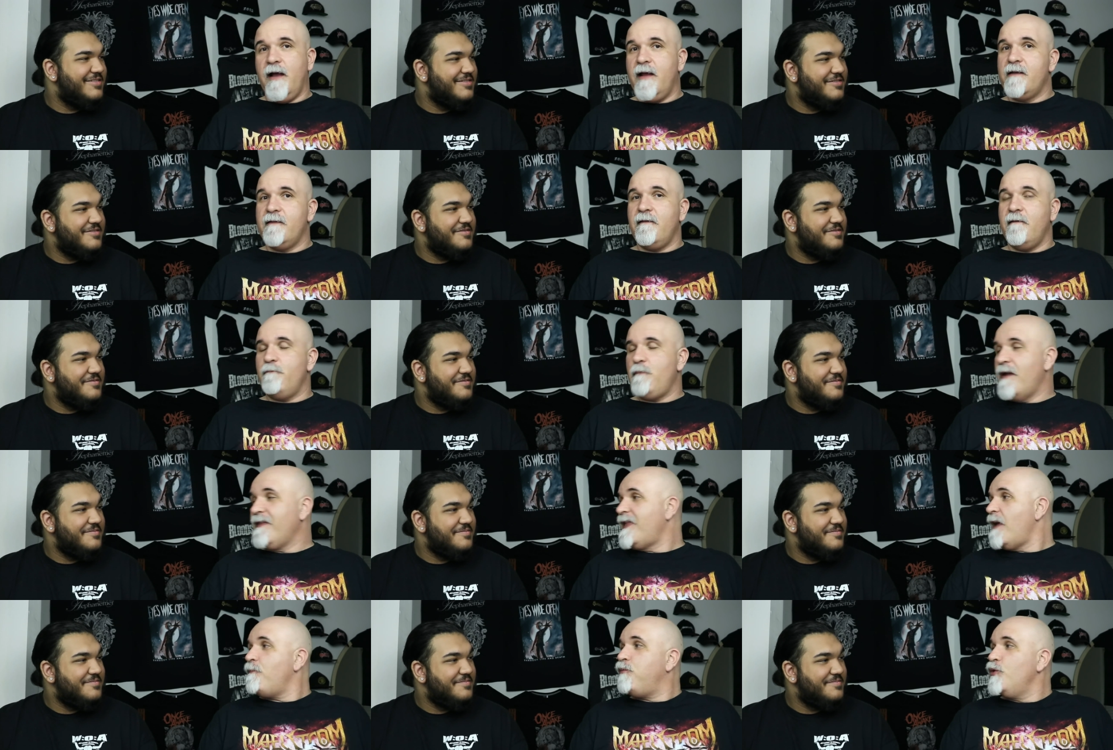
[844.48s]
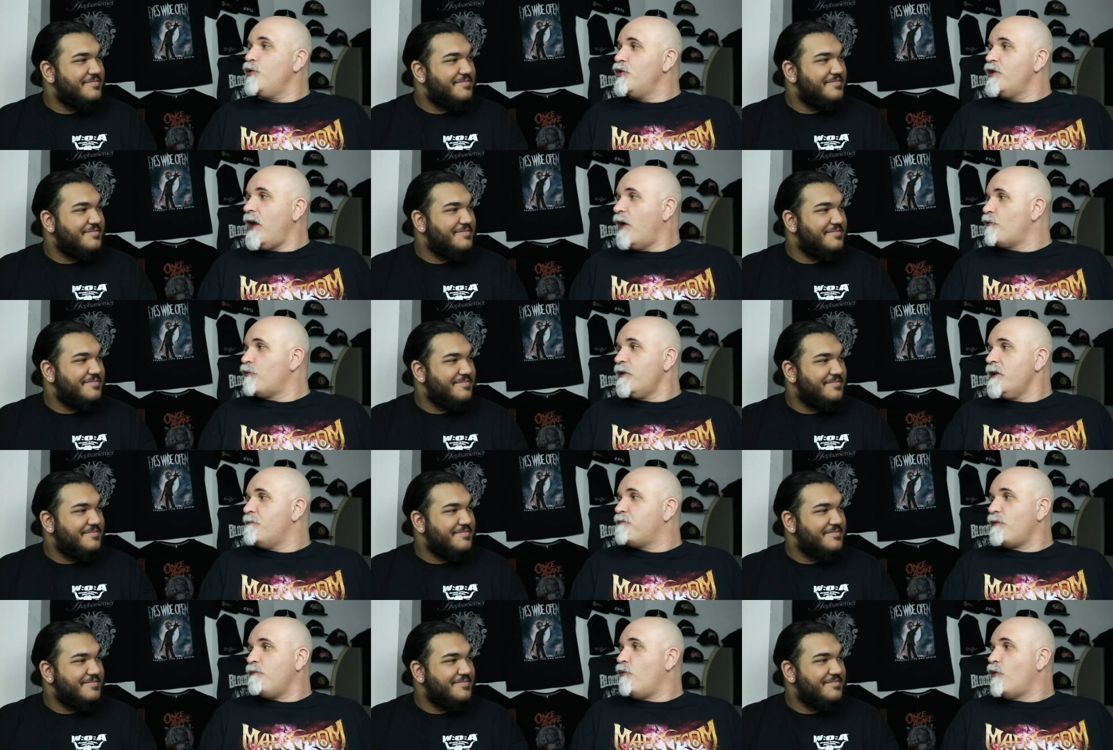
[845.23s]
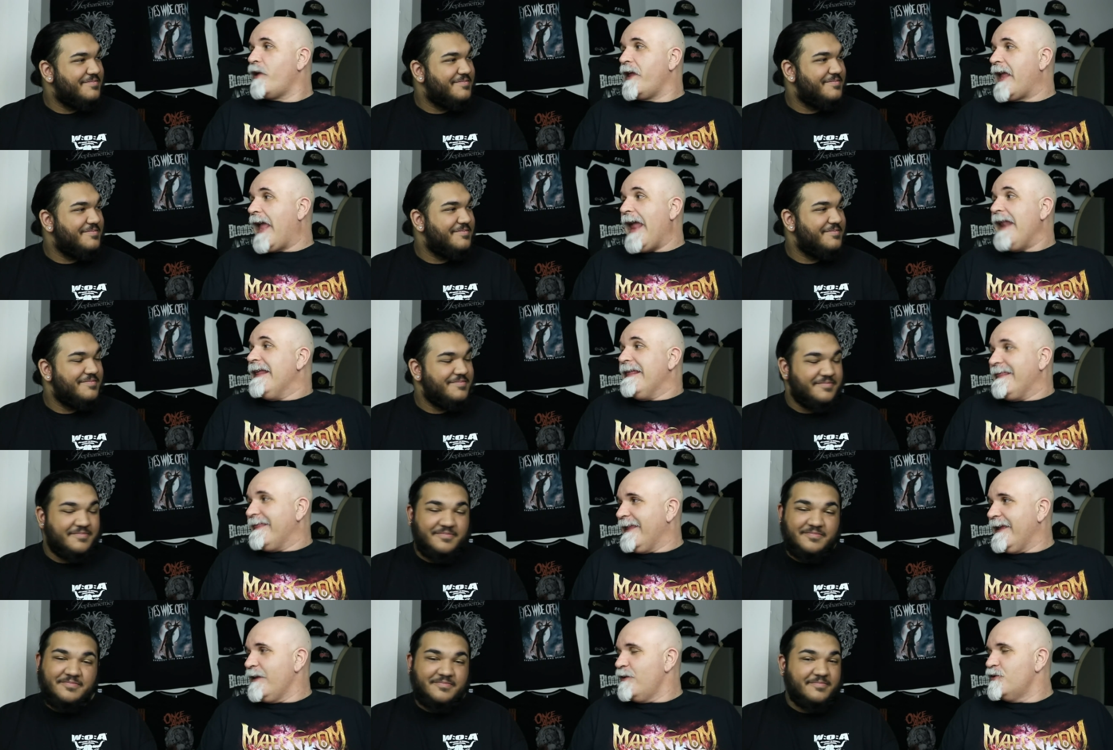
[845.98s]
Speaker 1: And at that point, you're not really promoting
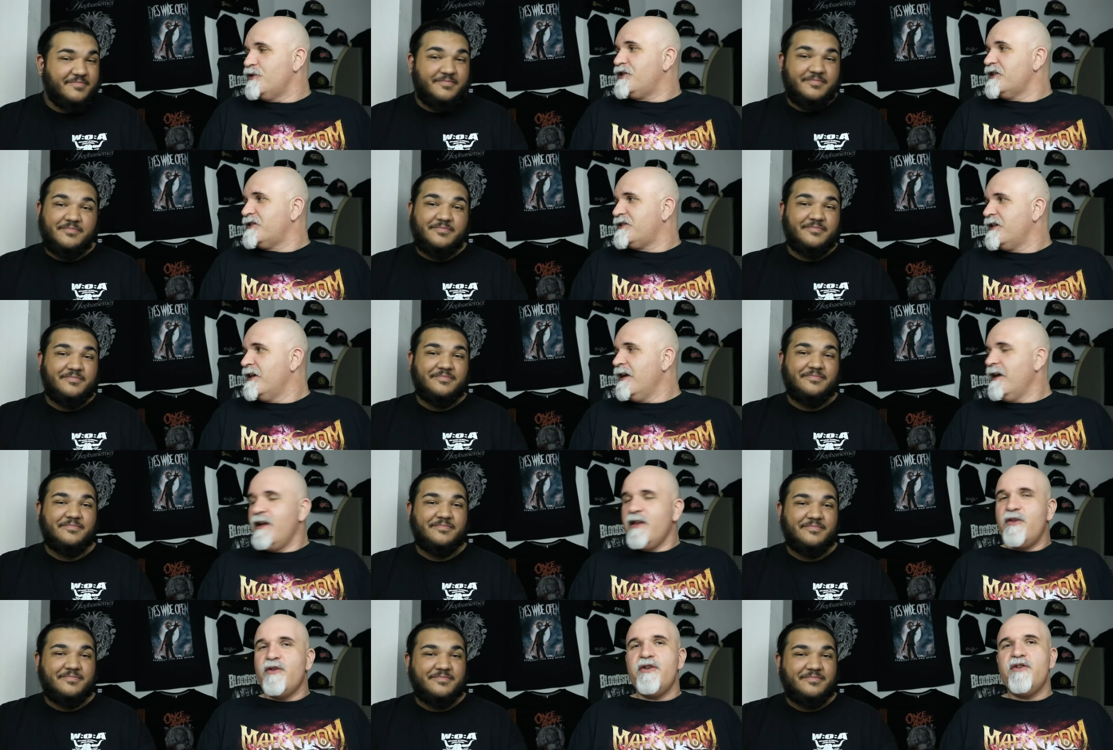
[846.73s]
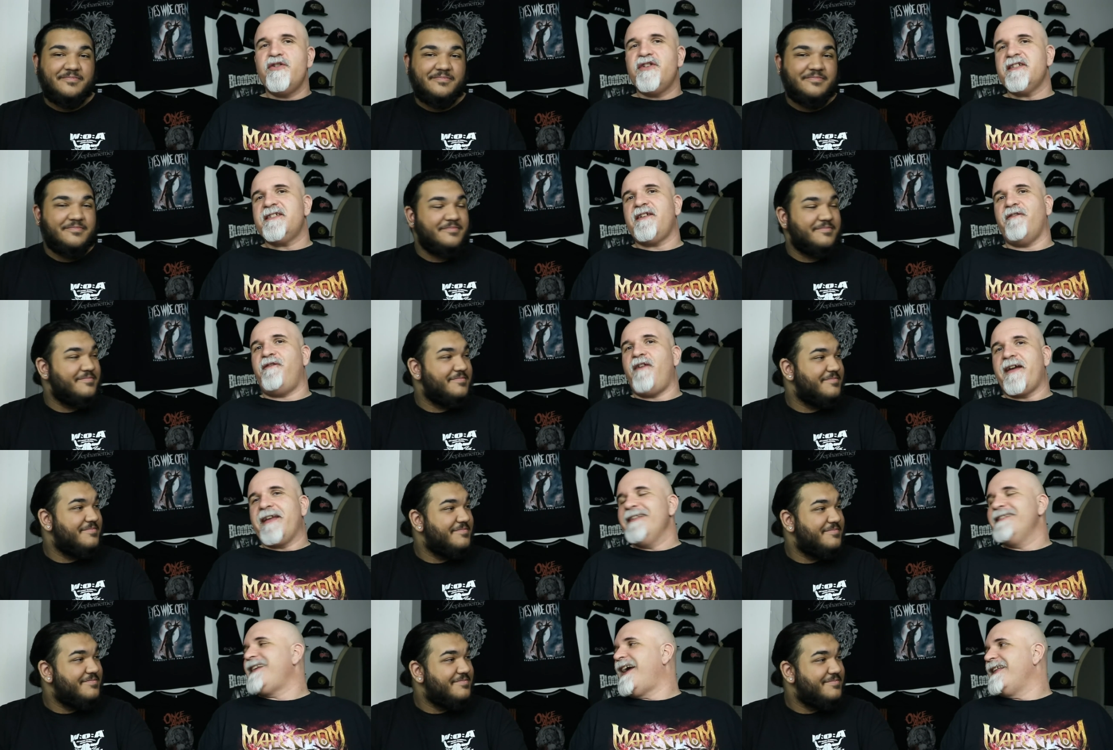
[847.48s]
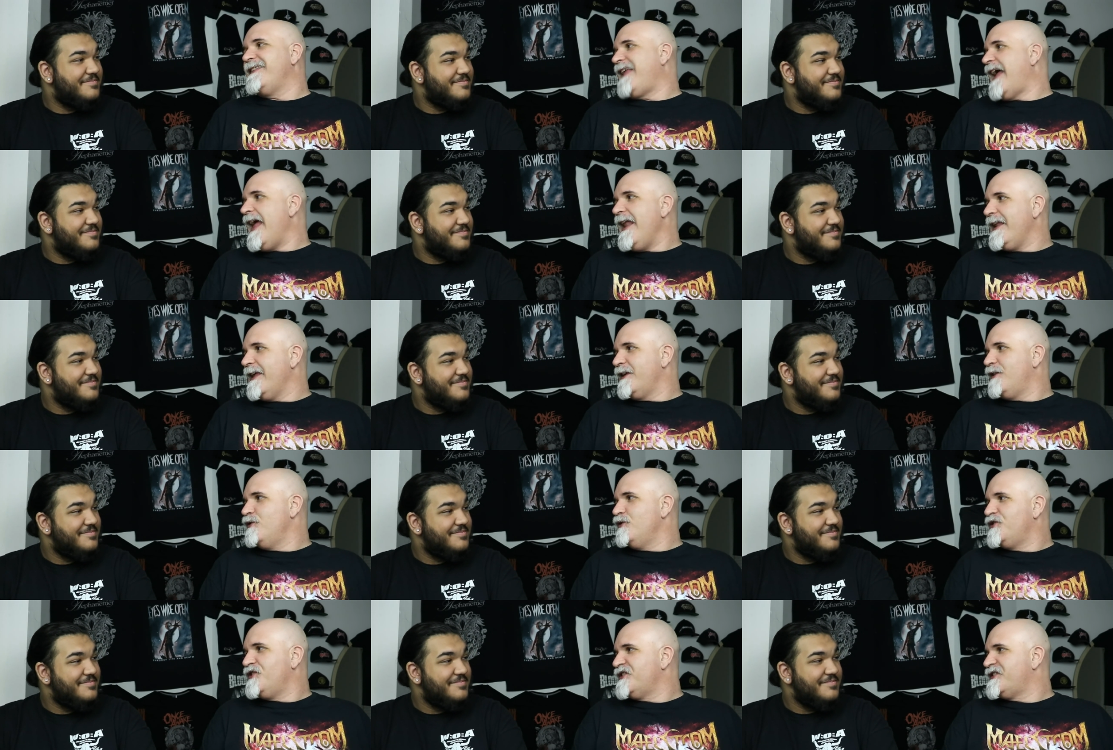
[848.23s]
anything. You're just you're, you're just a fucking
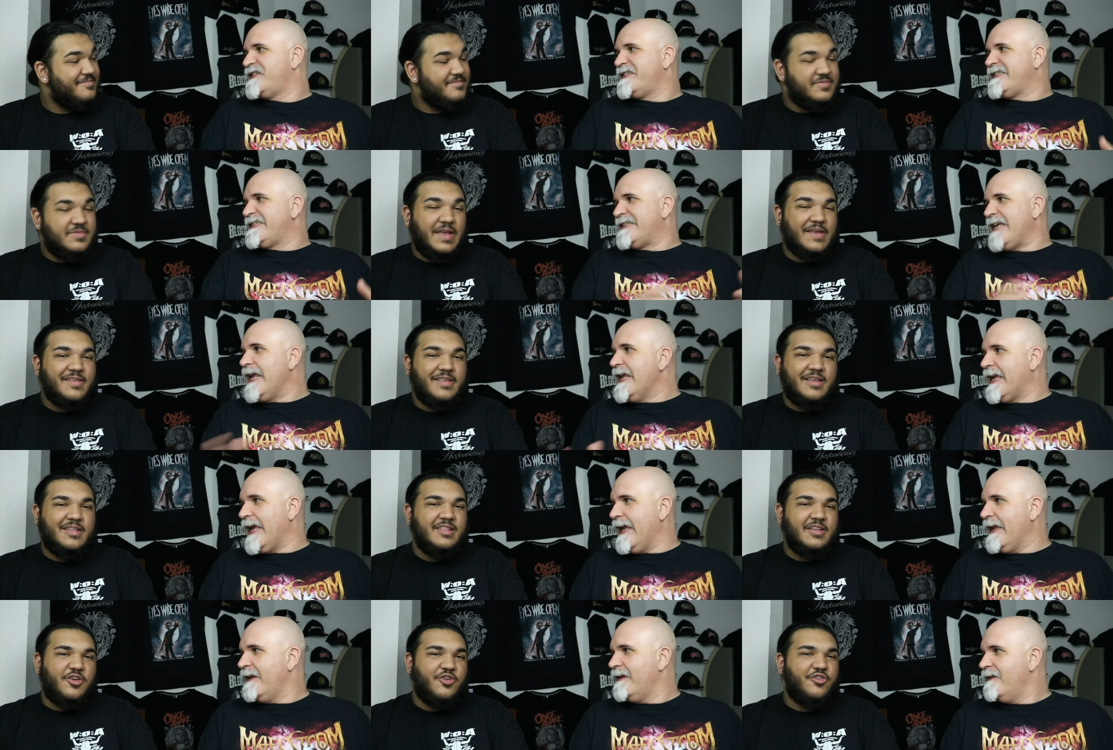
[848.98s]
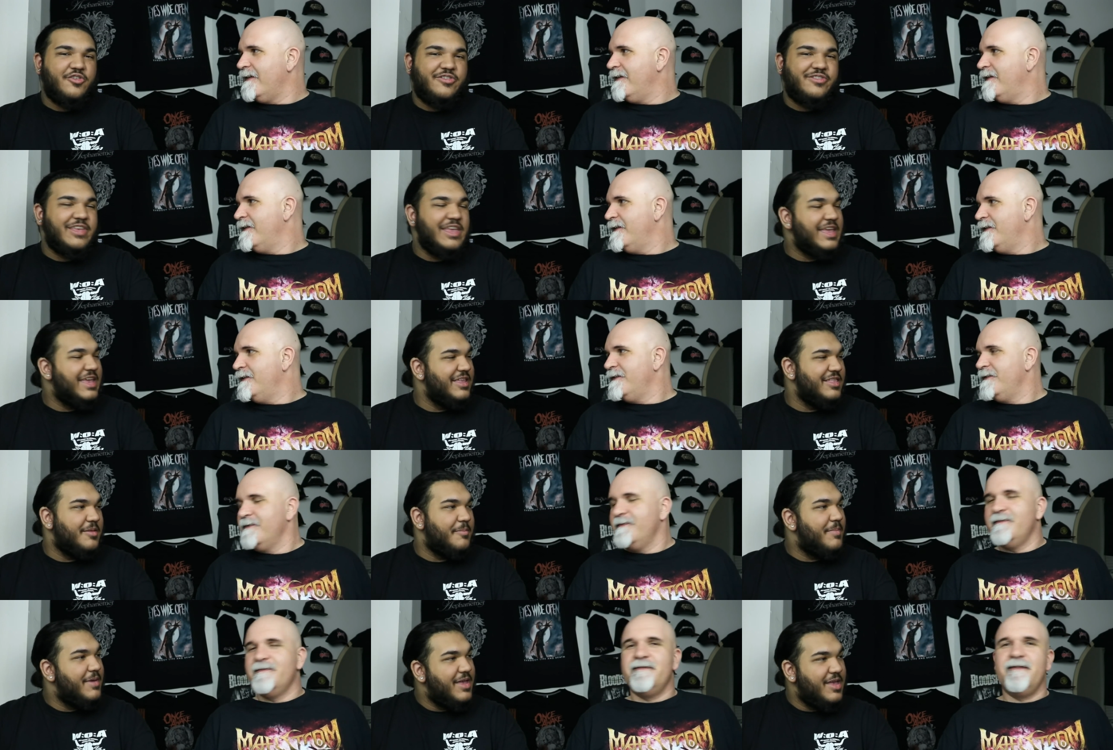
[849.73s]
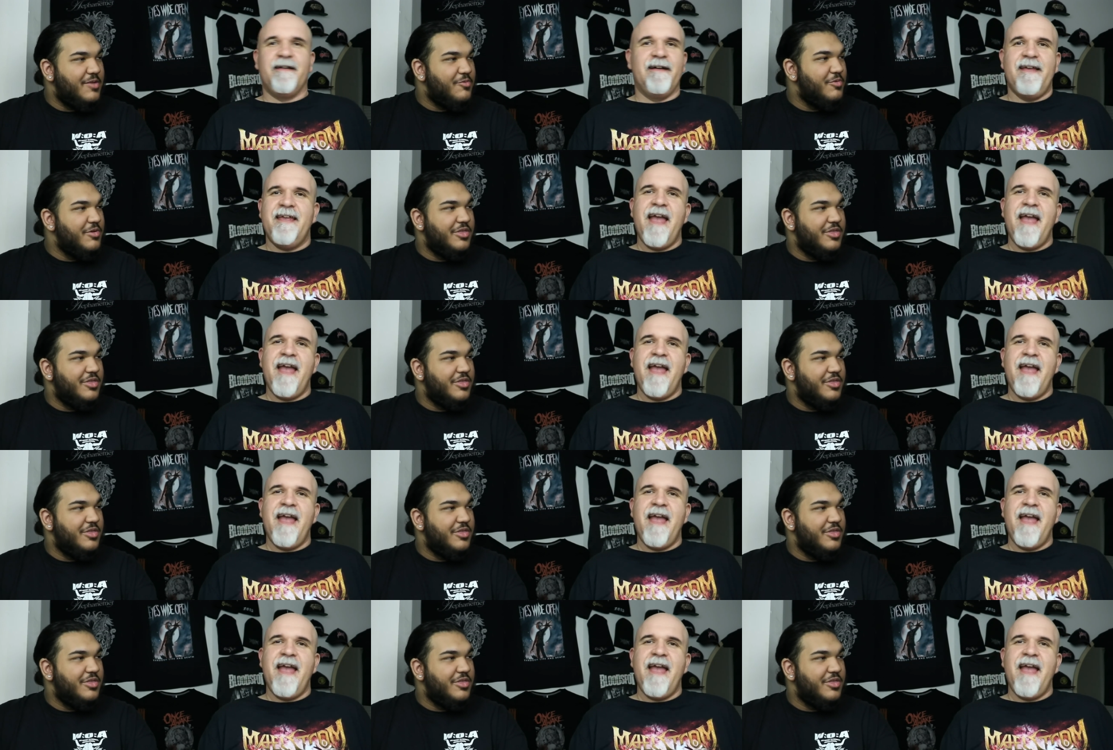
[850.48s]
Titanic. You're just sinking. You're
Speaker 2: just sinking the band.